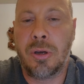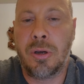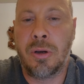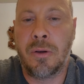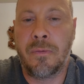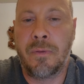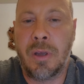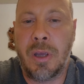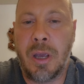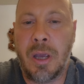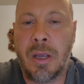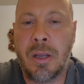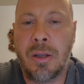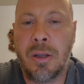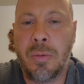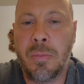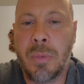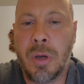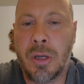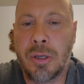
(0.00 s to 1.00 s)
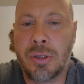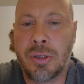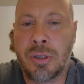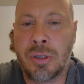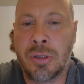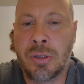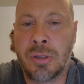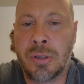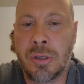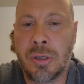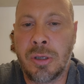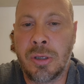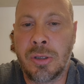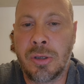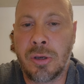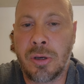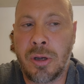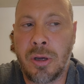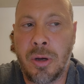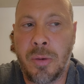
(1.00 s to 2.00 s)
of the 8 dimensions is
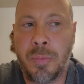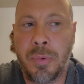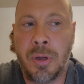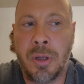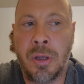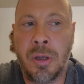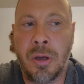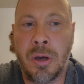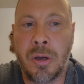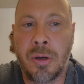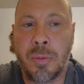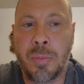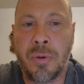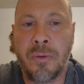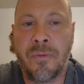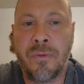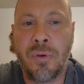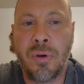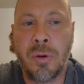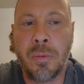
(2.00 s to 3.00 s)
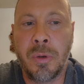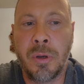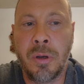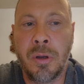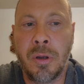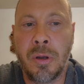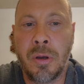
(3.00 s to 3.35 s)
our company underperforming?